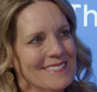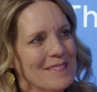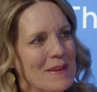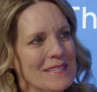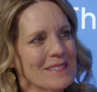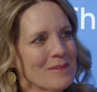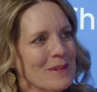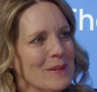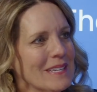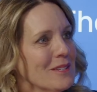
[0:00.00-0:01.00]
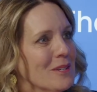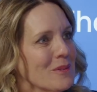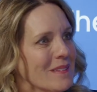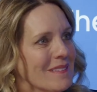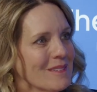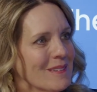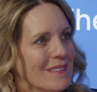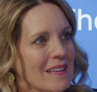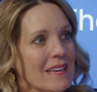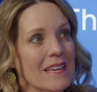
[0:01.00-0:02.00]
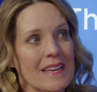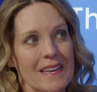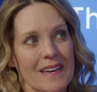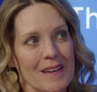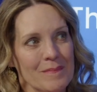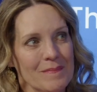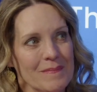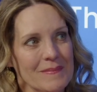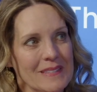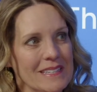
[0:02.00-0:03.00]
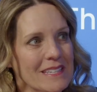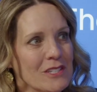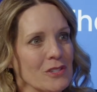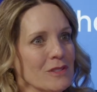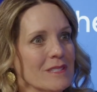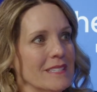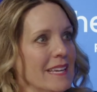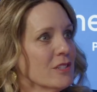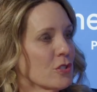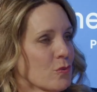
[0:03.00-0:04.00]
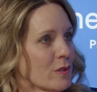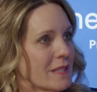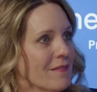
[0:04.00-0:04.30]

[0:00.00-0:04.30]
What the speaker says: Amazing what we can do with the initial stages, really, of